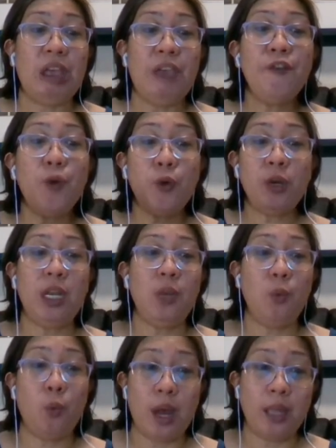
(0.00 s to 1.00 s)
if
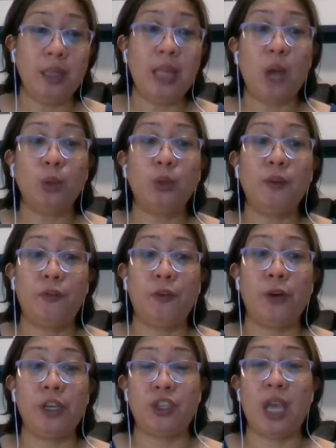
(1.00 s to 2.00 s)
only 1 out of
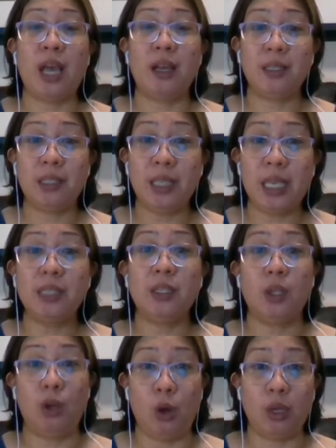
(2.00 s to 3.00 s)
4 chunks is
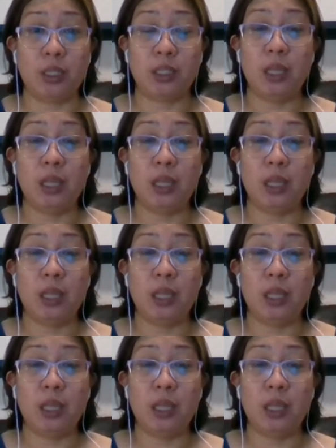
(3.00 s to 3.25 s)
lost.